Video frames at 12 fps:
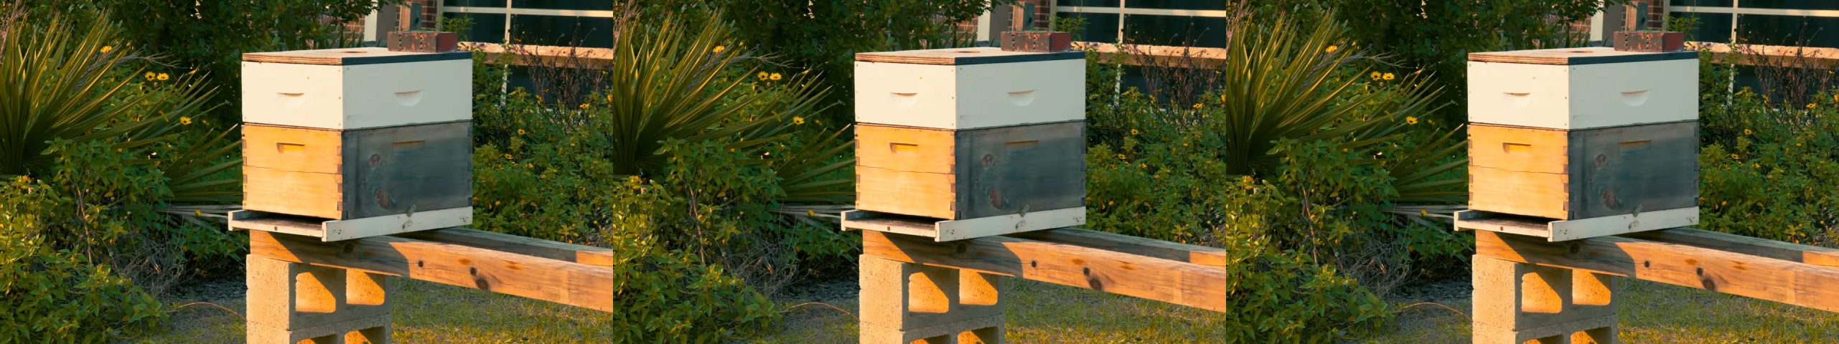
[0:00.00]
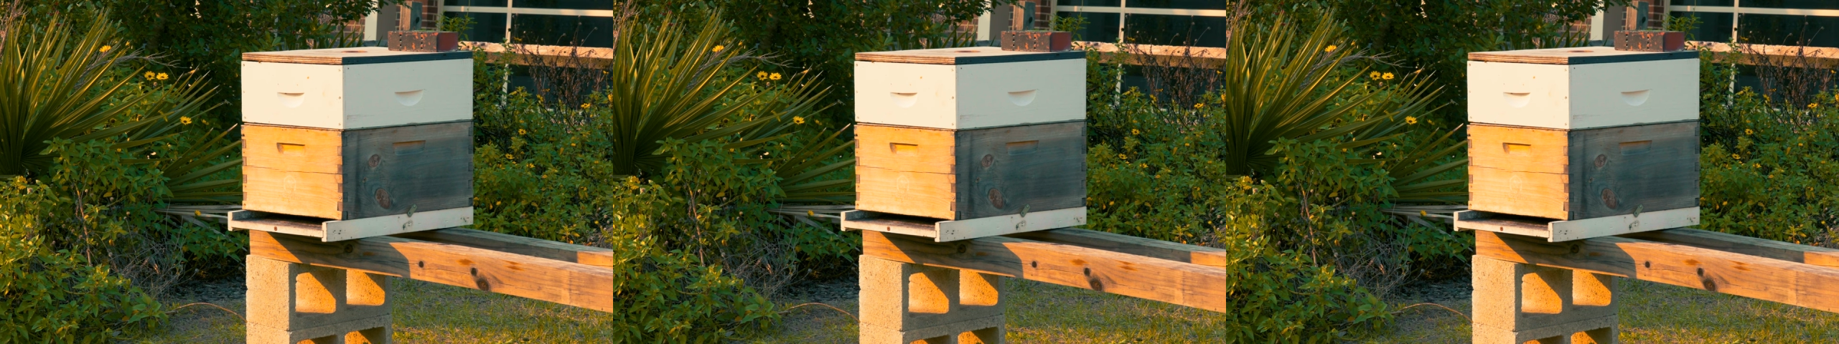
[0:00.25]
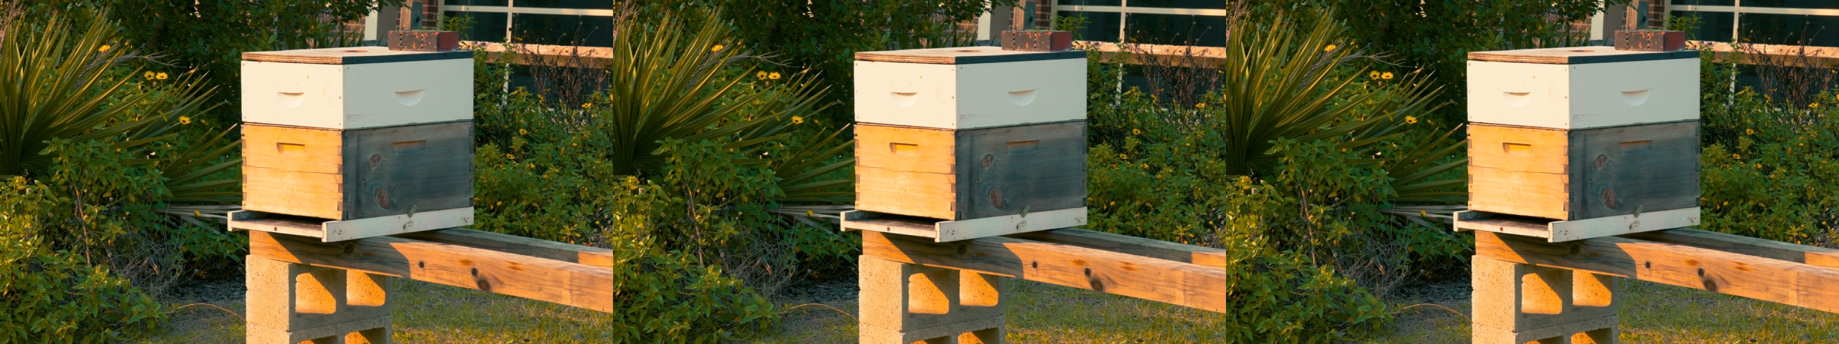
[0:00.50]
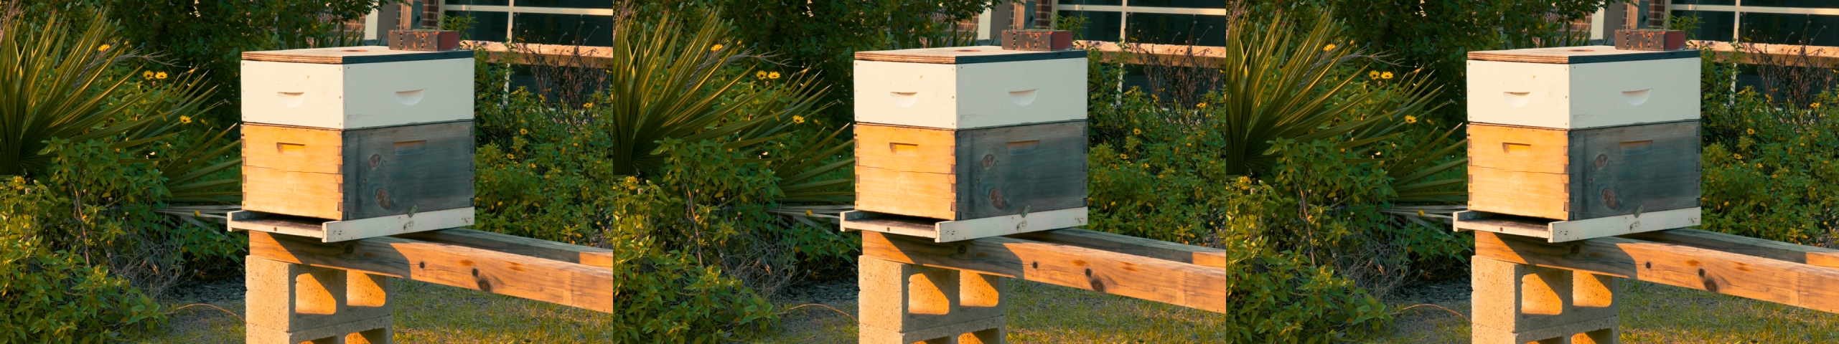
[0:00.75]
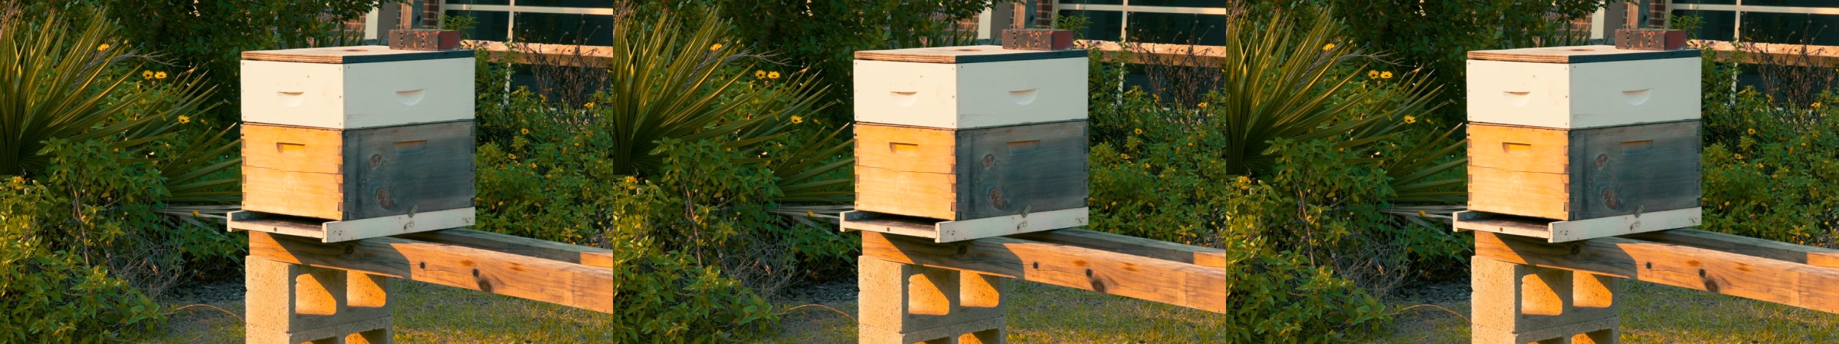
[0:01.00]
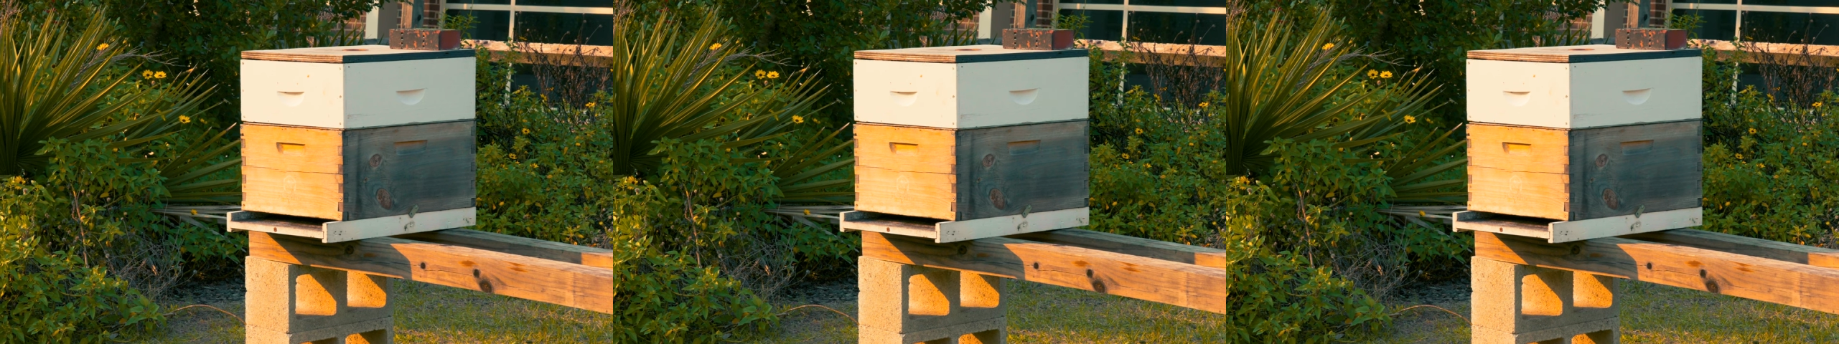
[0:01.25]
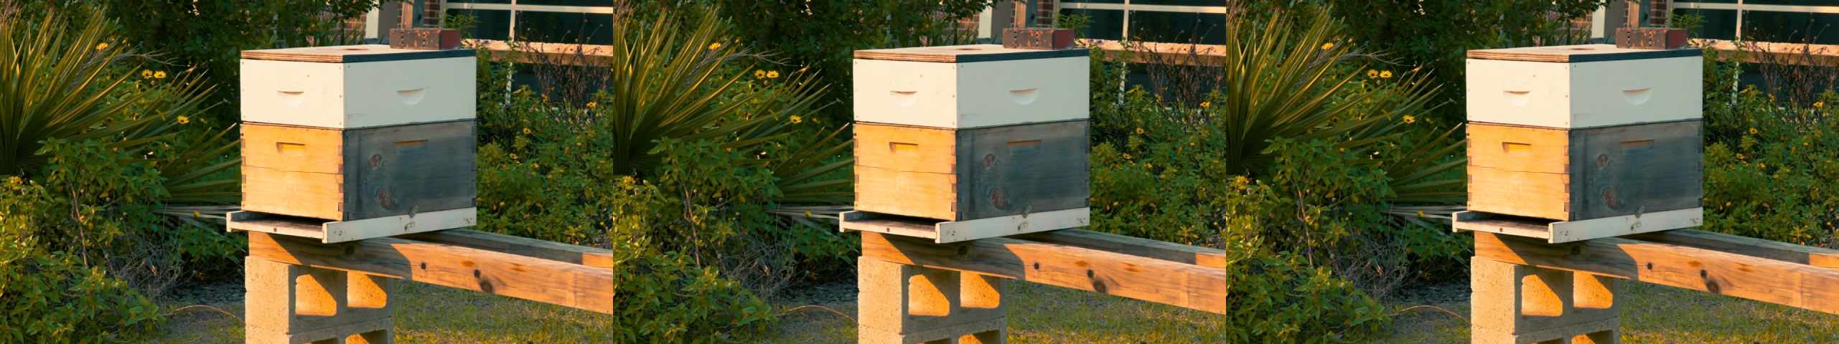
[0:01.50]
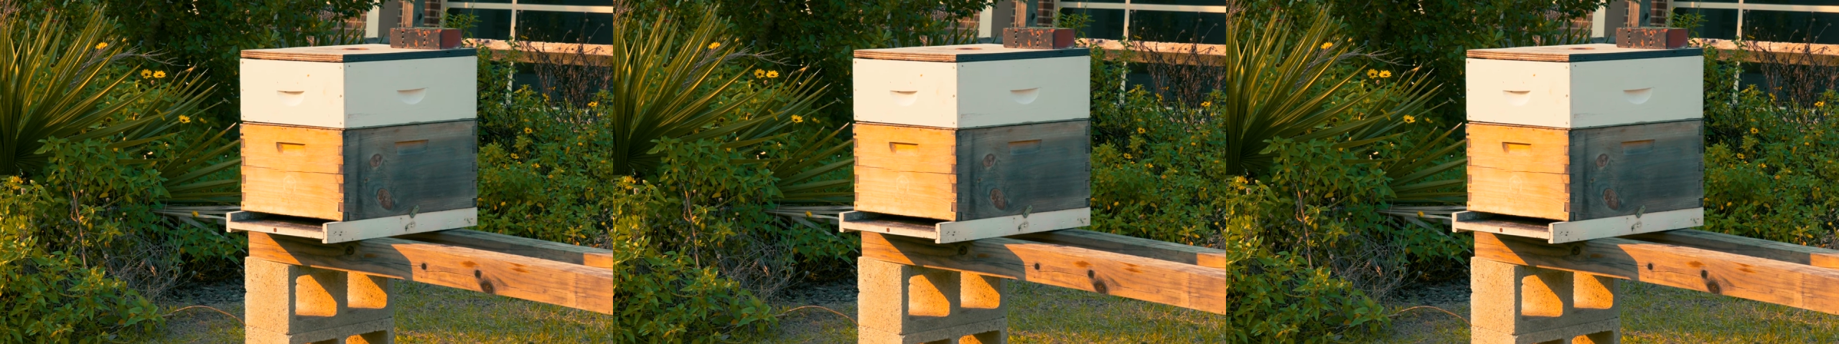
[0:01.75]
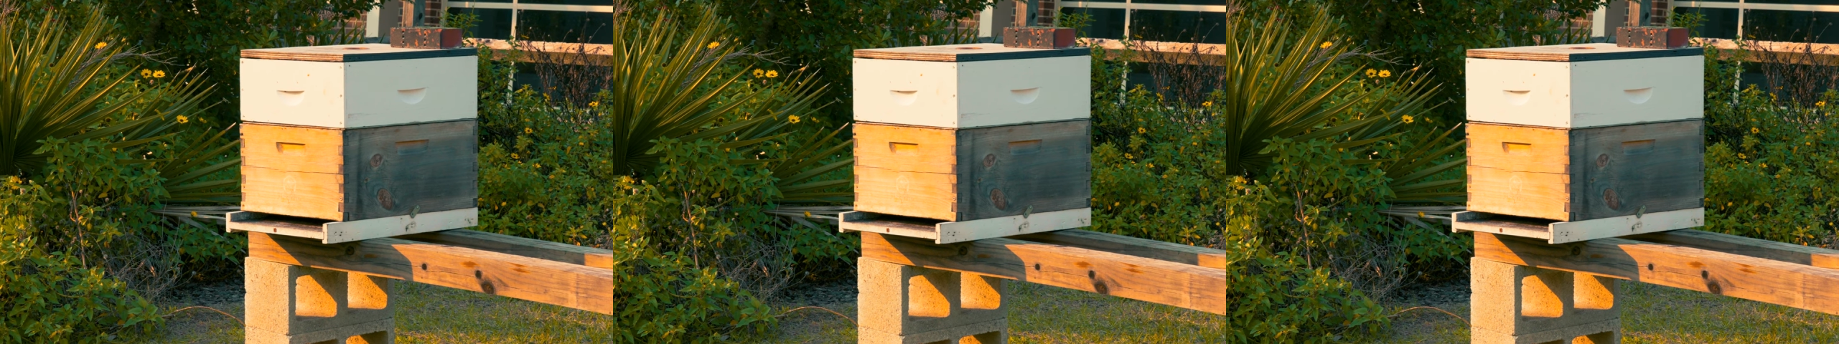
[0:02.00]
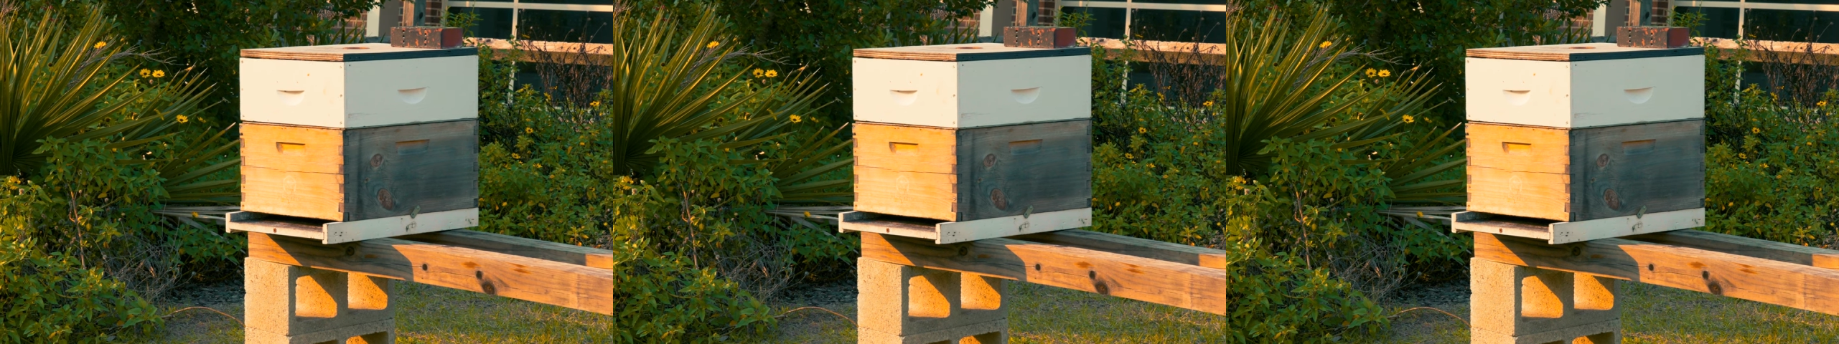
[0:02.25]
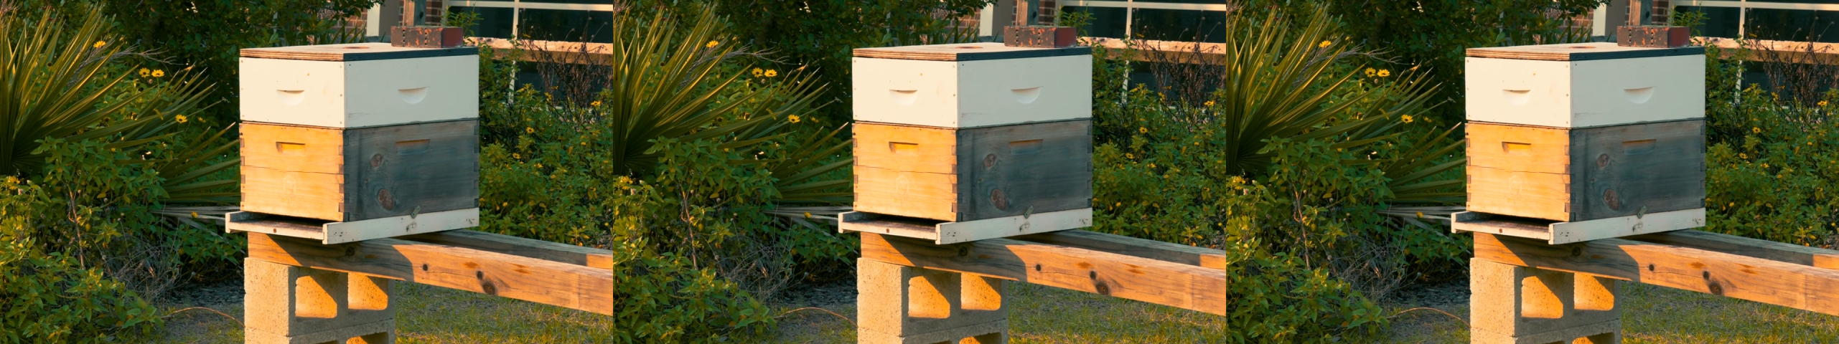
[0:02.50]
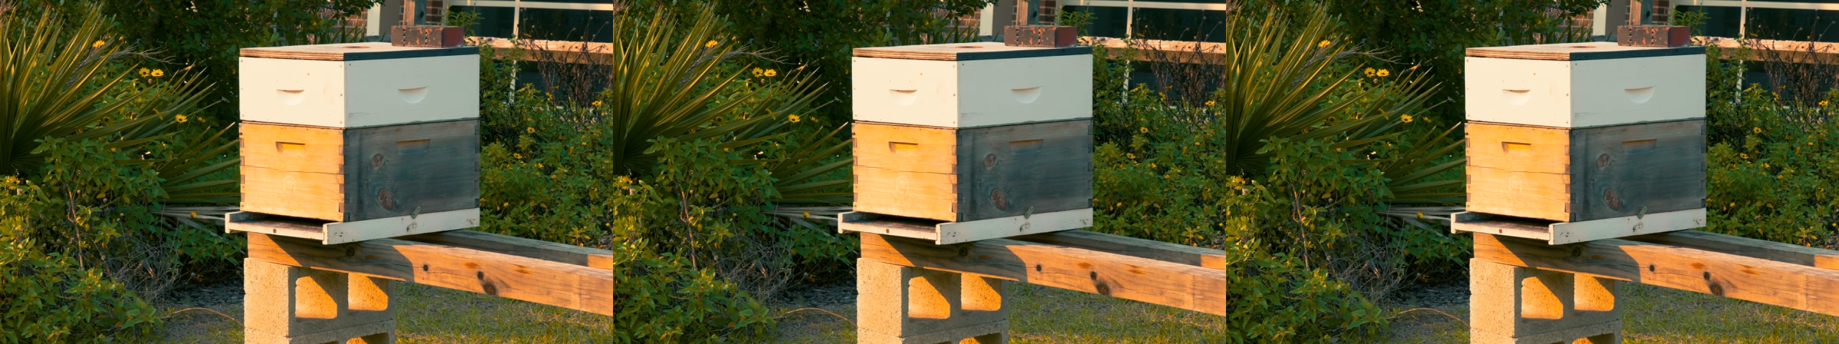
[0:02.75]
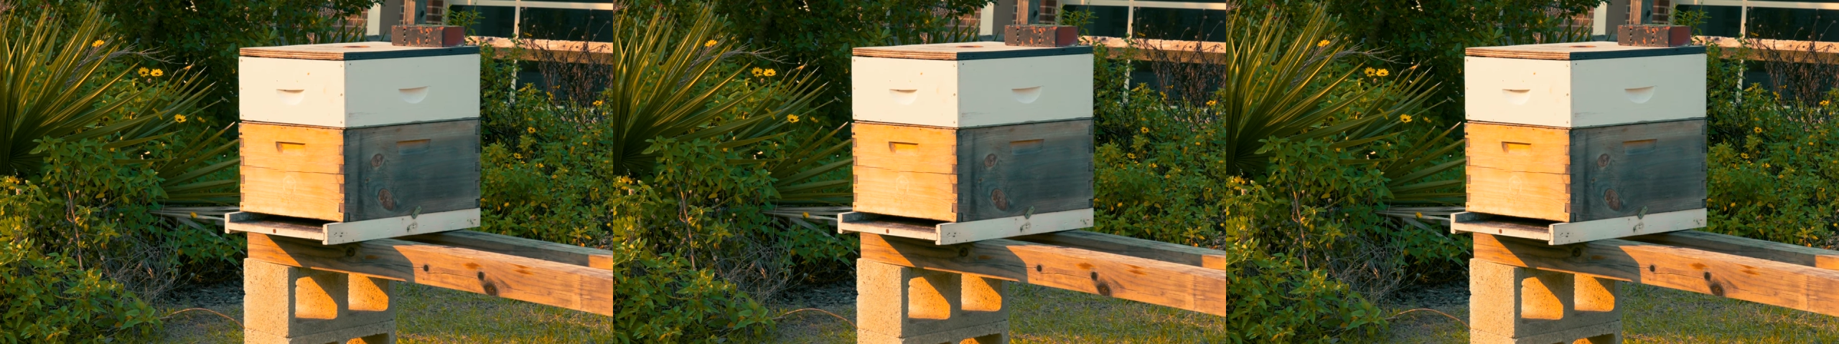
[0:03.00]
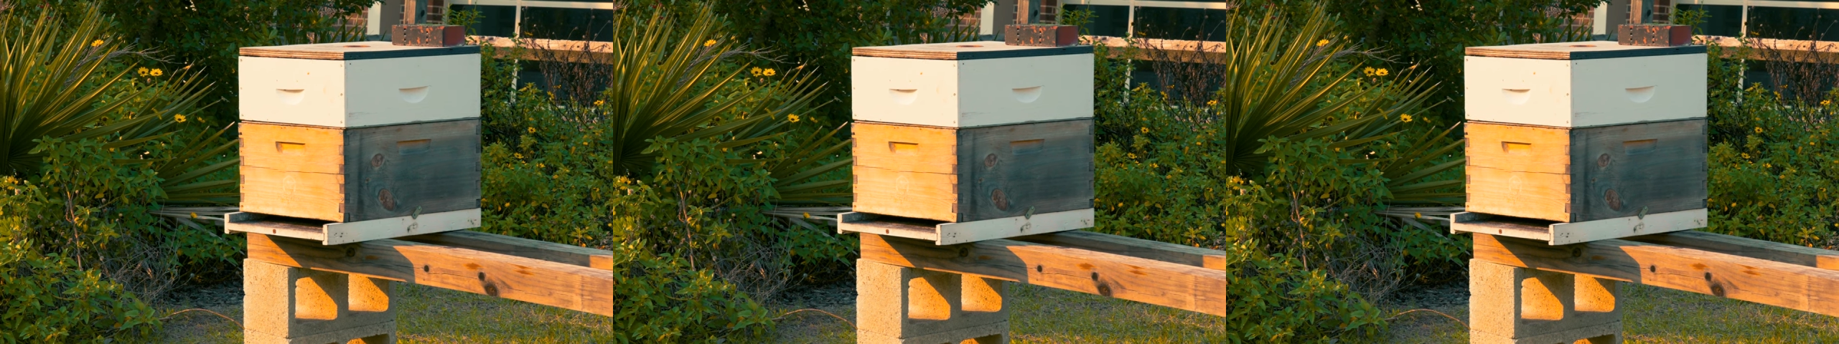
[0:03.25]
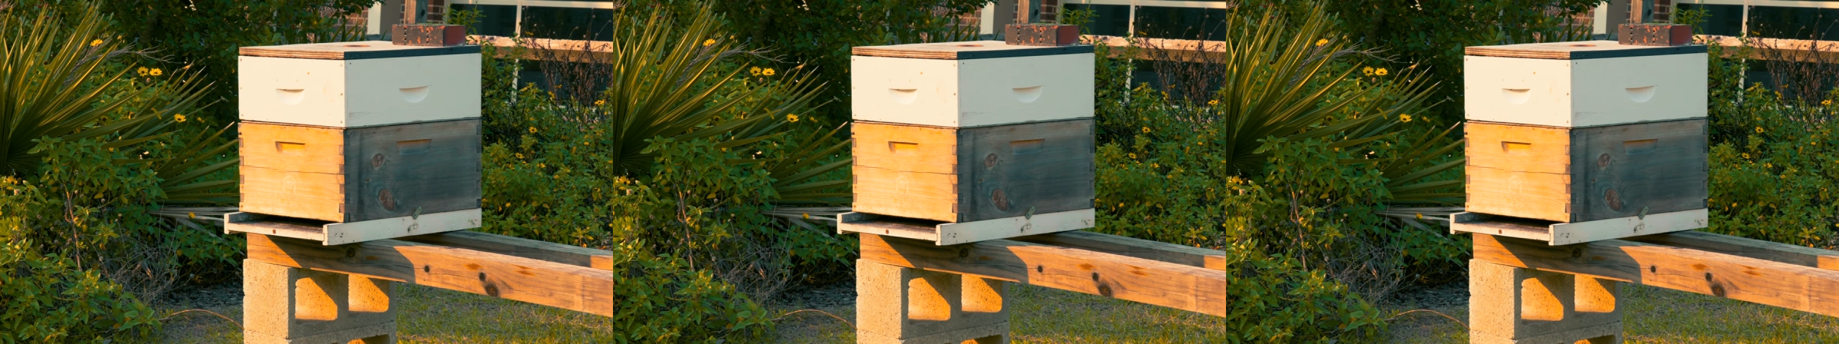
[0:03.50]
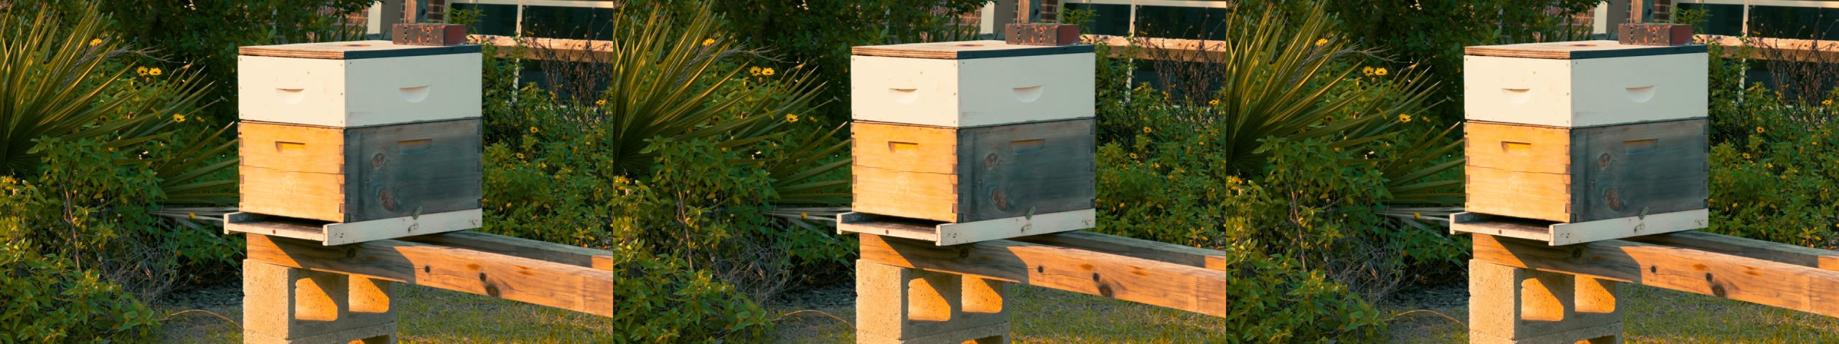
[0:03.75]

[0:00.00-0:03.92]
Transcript: (no speaker visible)